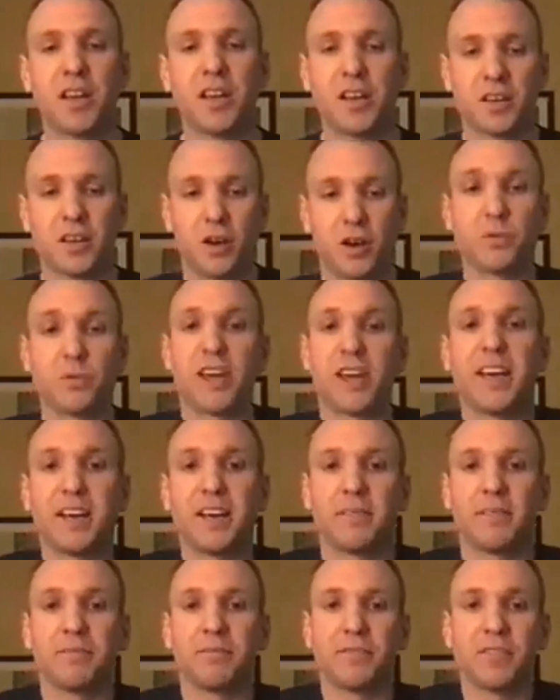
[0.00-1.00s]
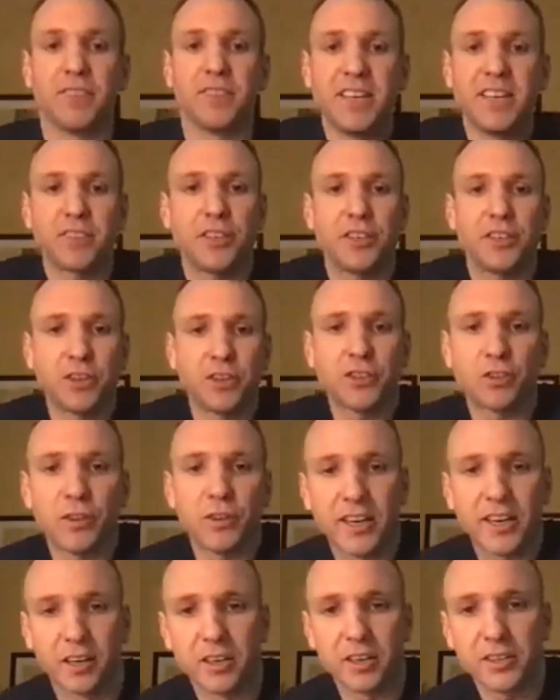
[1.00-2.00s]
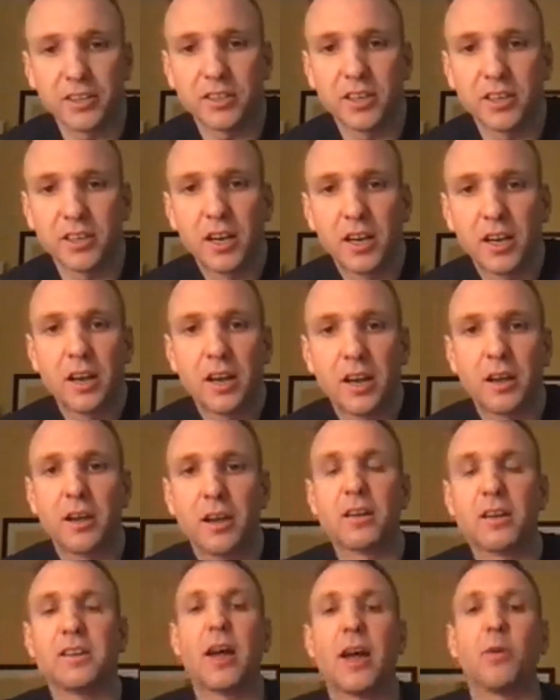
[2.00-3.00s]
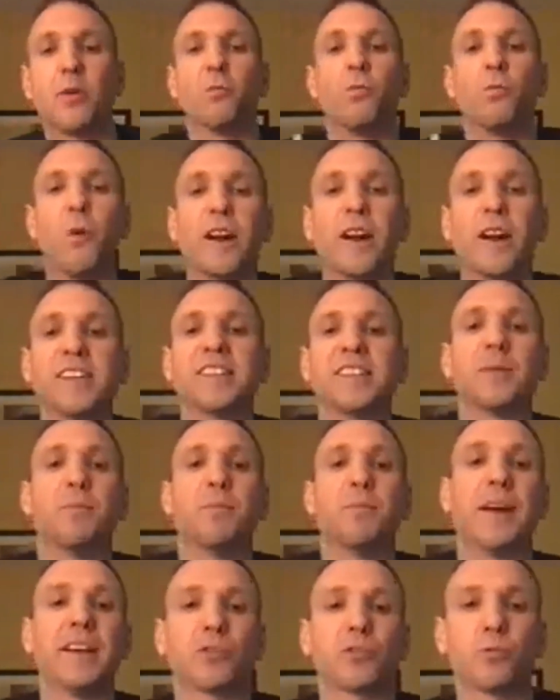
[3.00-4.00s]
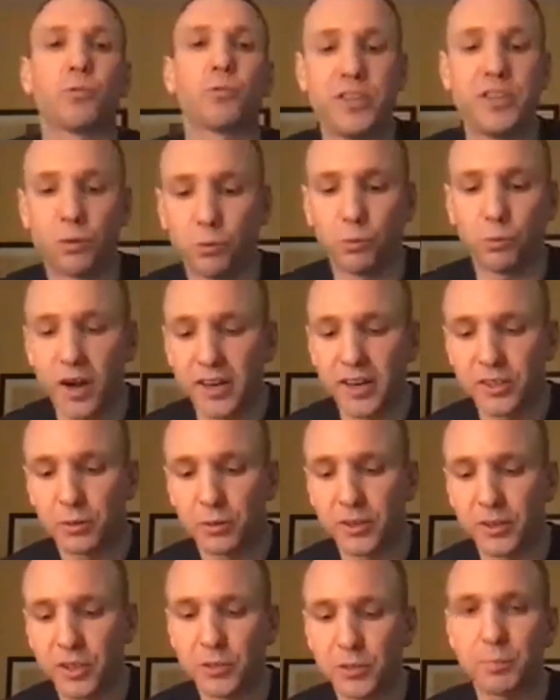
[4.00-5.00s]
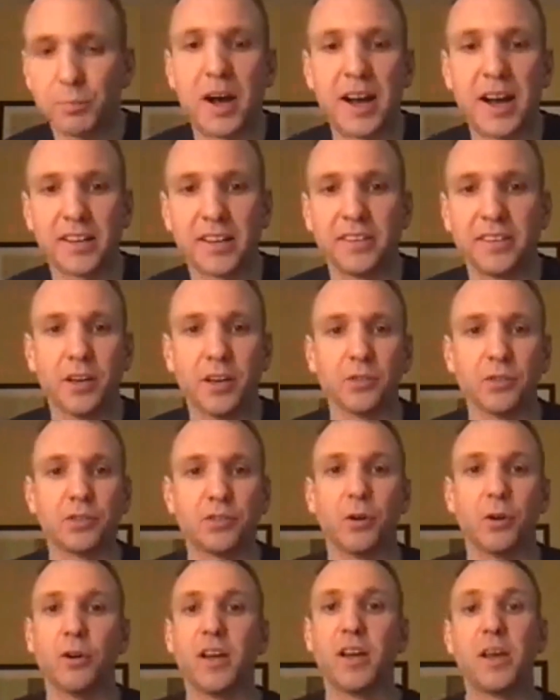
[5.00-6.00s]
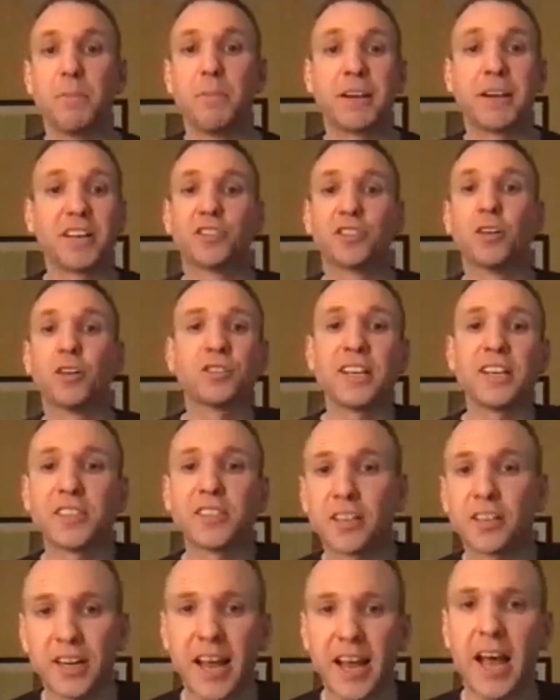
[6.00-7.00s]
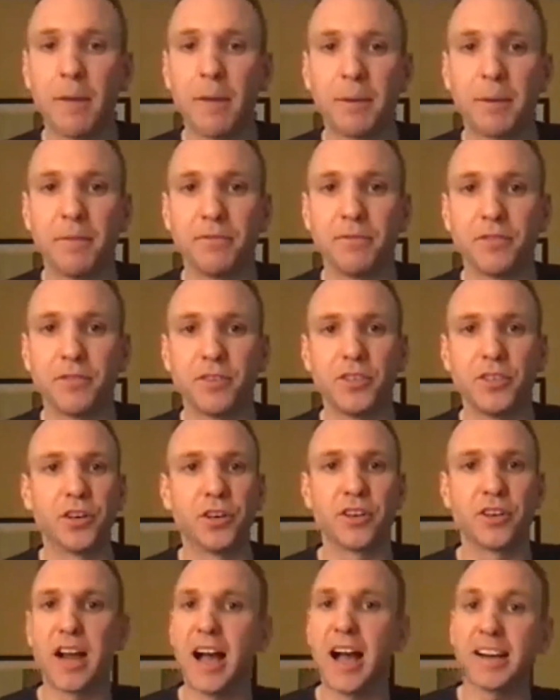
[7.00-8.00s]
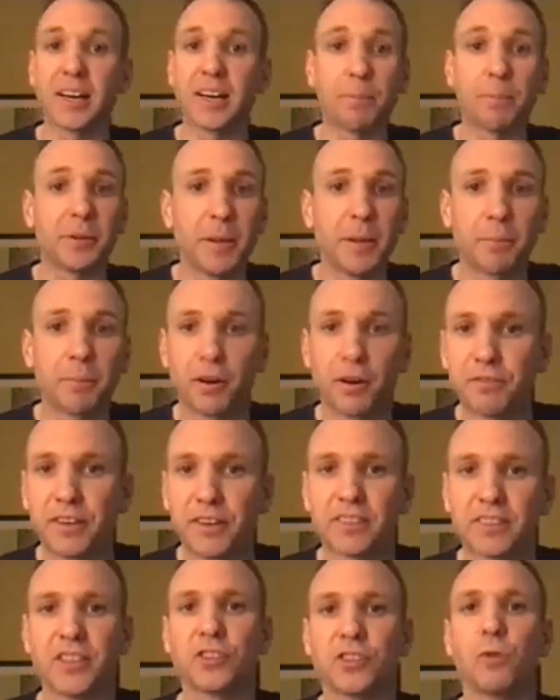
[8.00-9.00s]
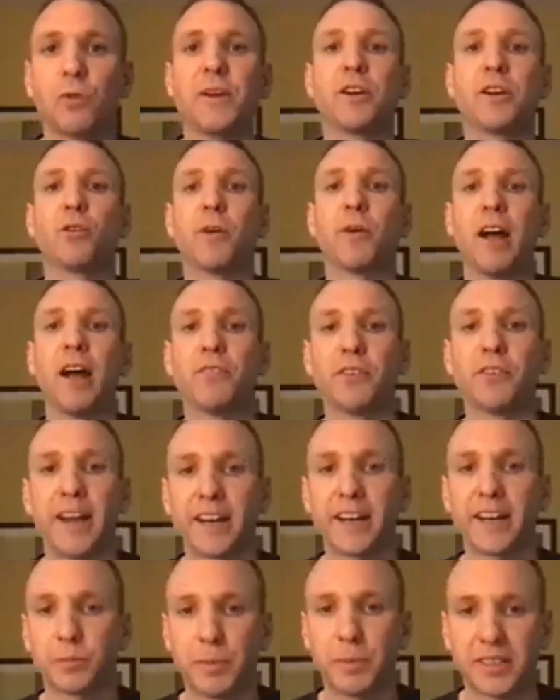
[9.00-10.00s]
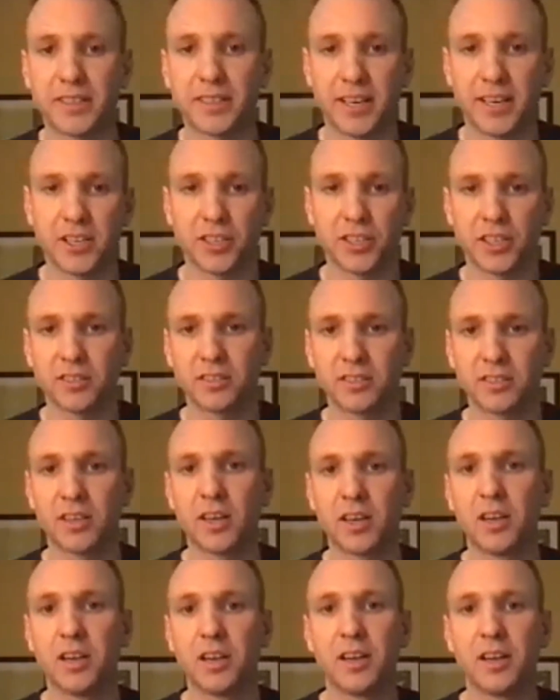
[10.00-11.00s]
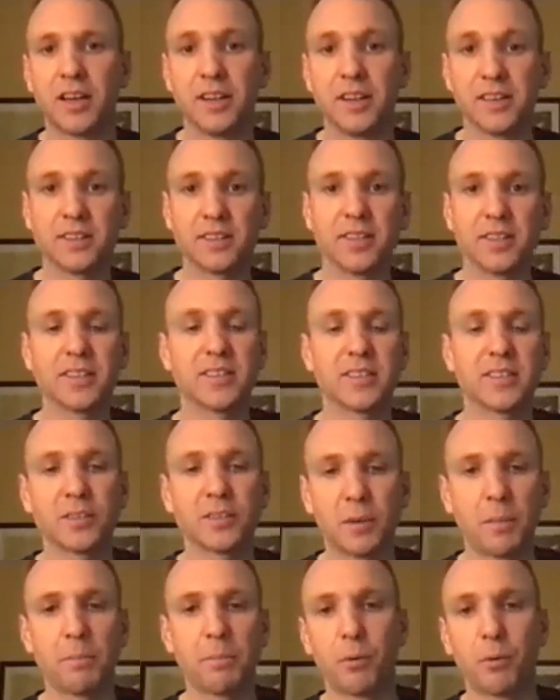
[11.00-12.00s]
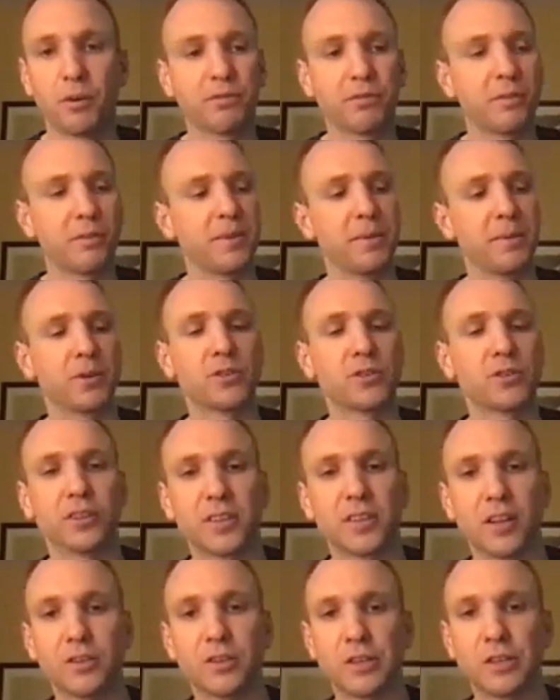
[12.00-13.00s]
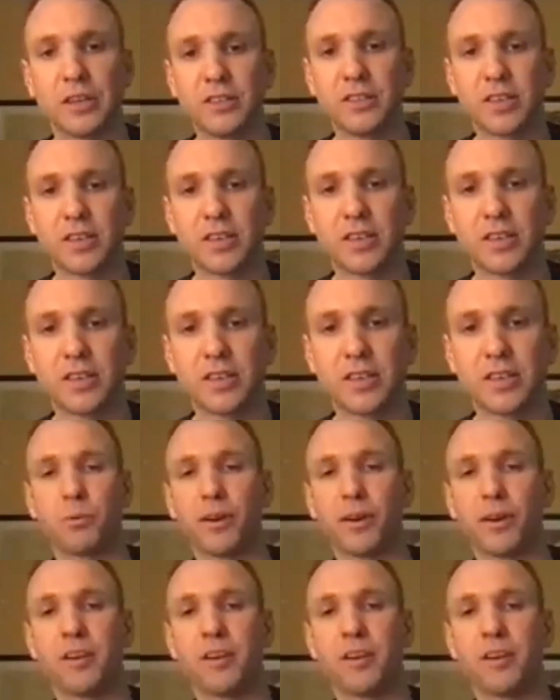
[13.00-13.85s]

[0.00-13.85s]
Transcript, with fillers: Okay, these are your triggers now, what is the best way you want to respond in those? So, because those things are going to happen, you're not going to play perfectly. So, we ground their expectations. And this, this is important from the emotional intelligence, intelligence point.